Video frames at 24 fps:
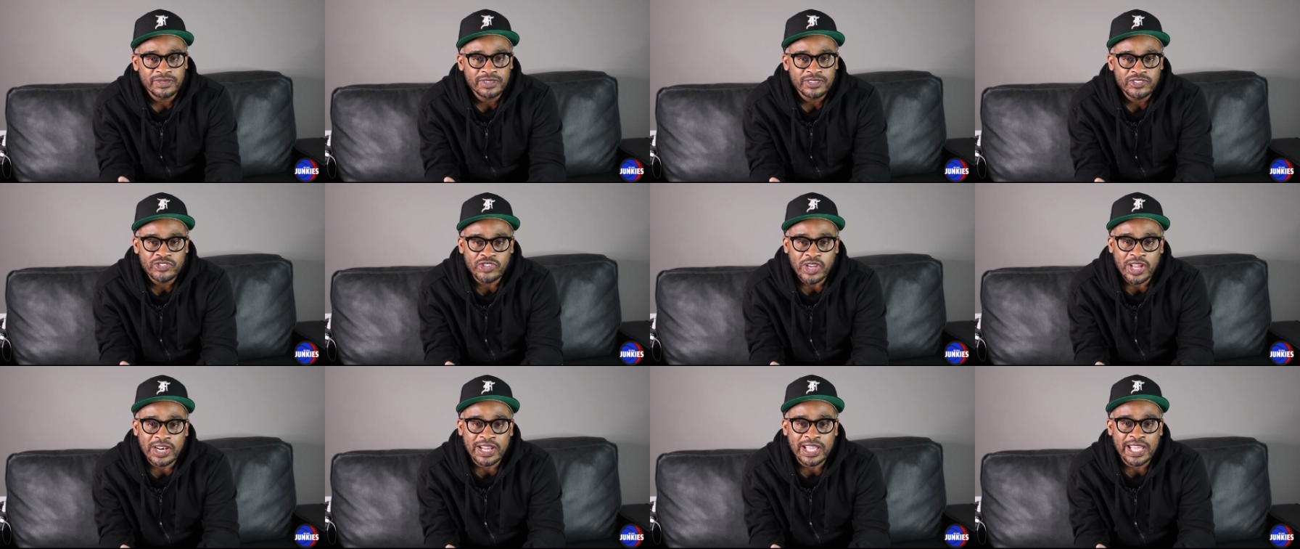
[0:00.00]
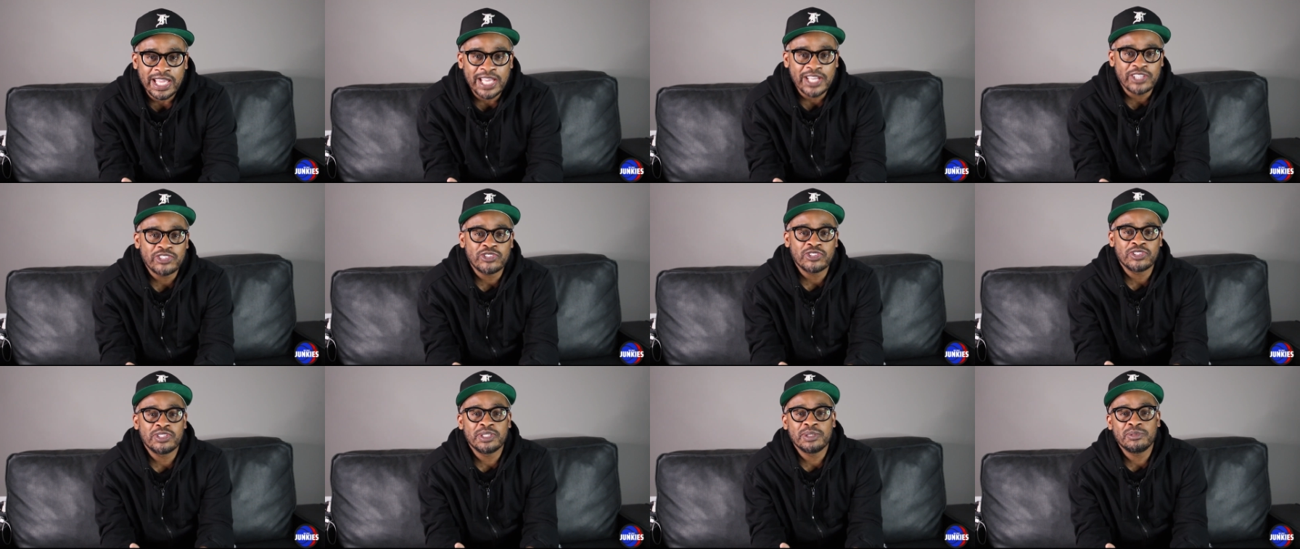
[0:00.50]
try to
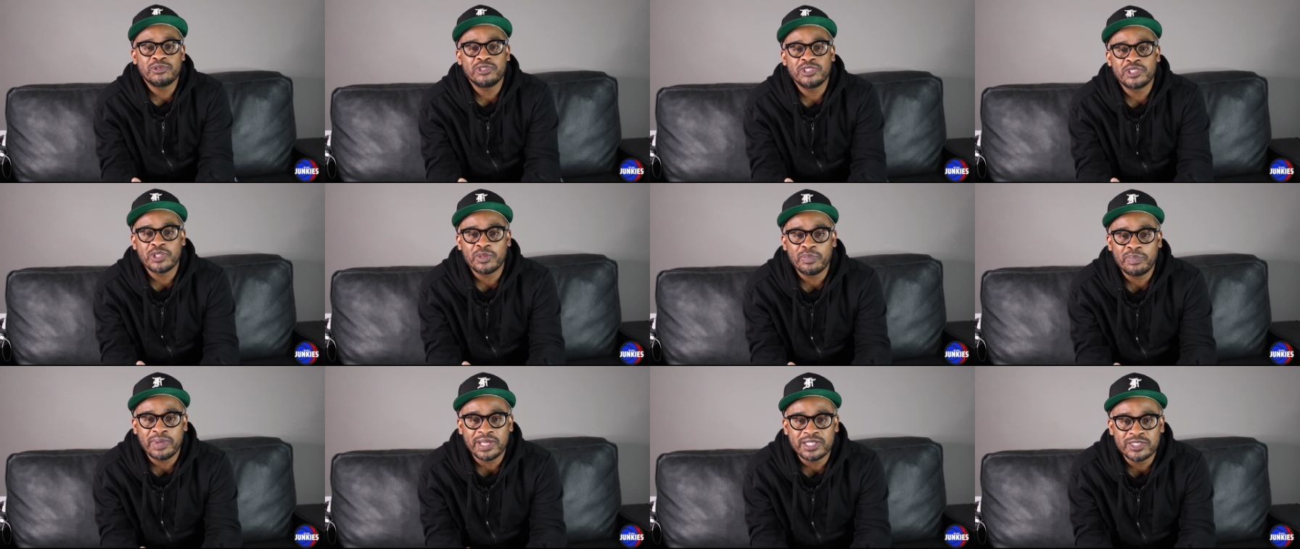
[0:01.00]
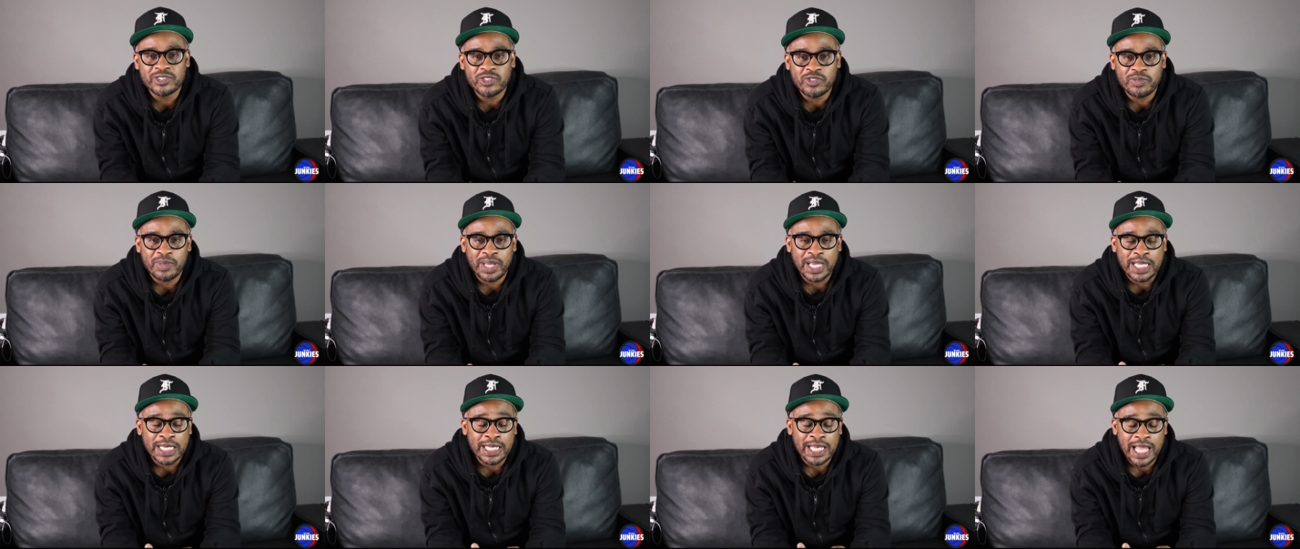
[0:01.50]
answer them to the best of
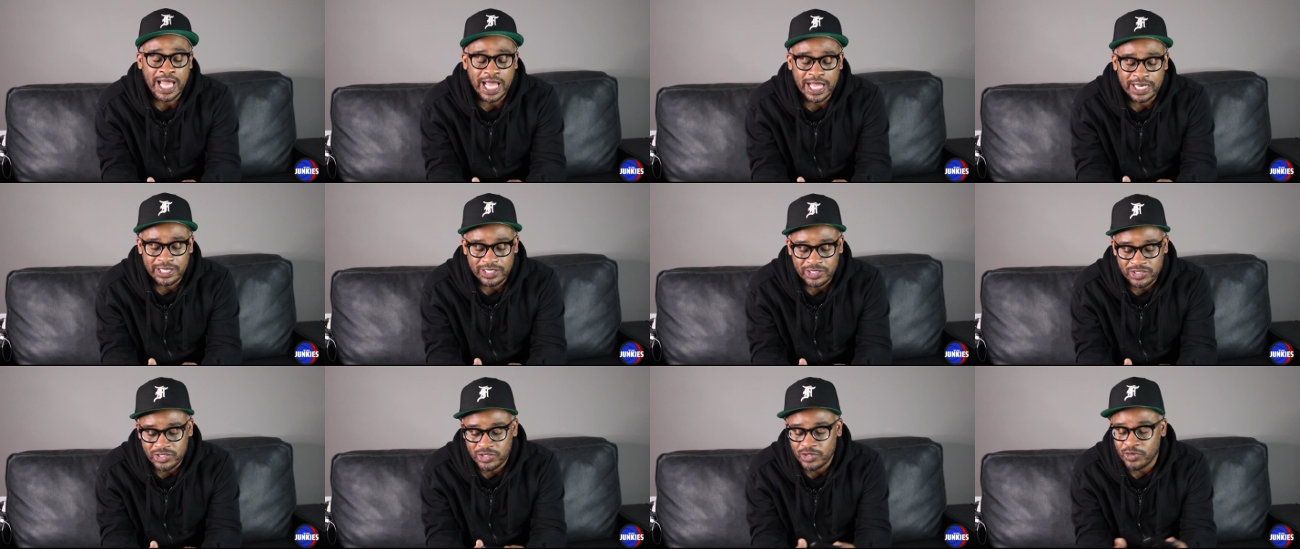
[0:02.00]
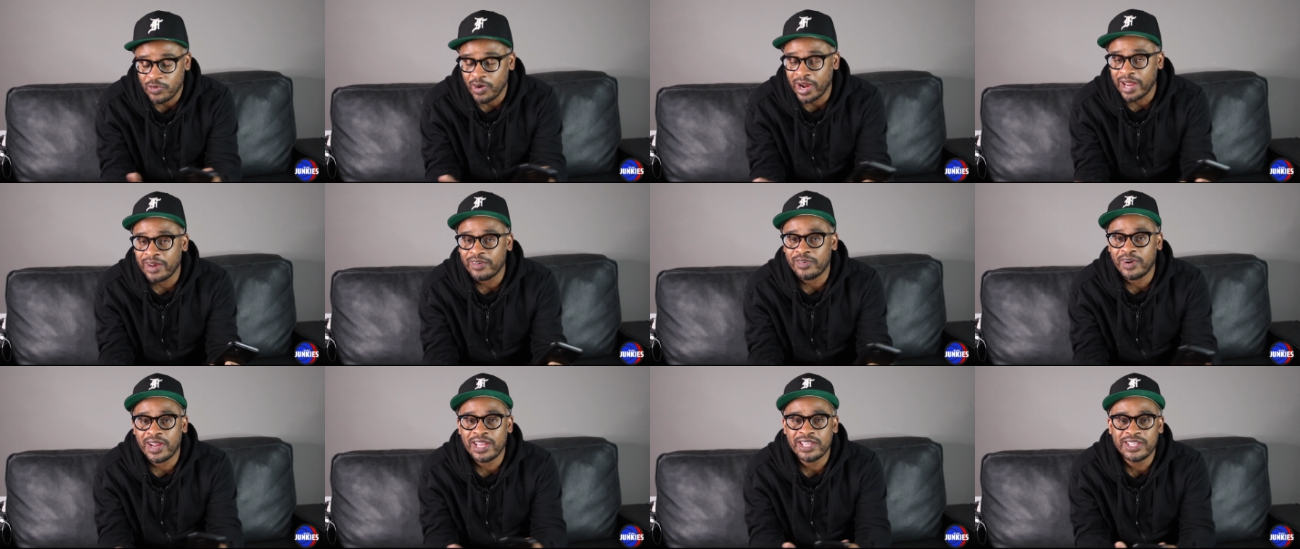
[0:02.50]
my knowledge
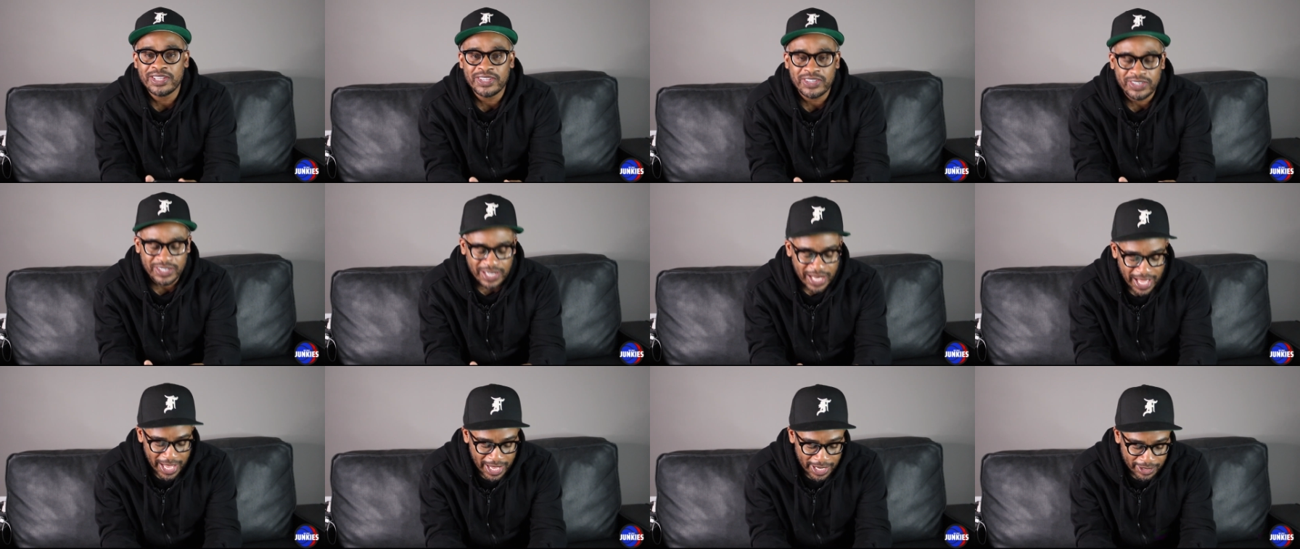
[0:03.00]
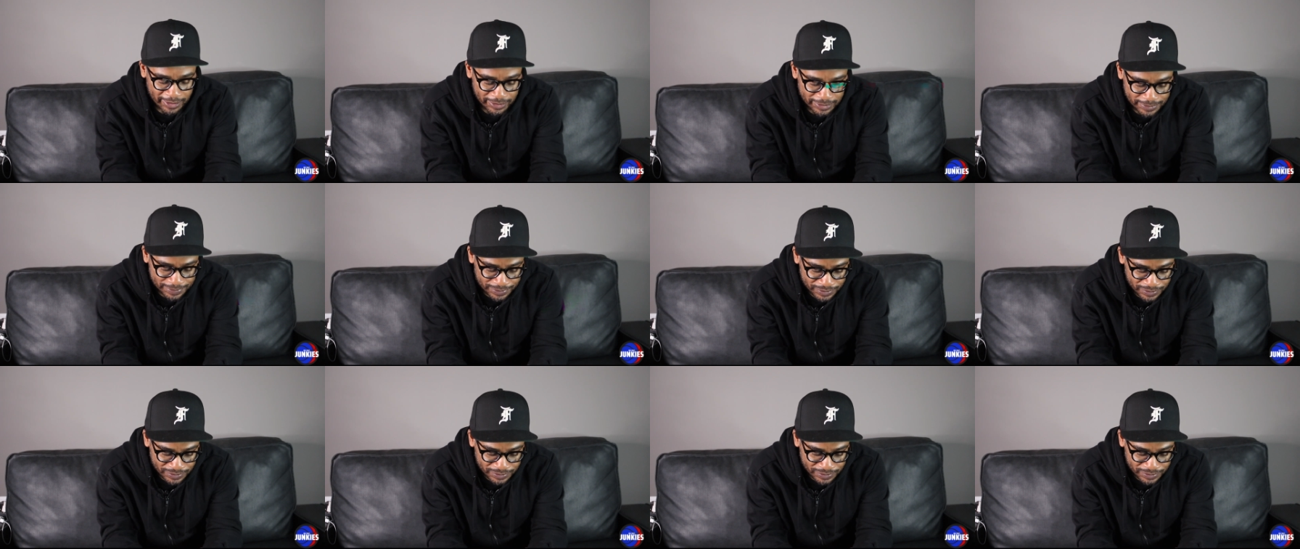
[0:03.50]
right right here live.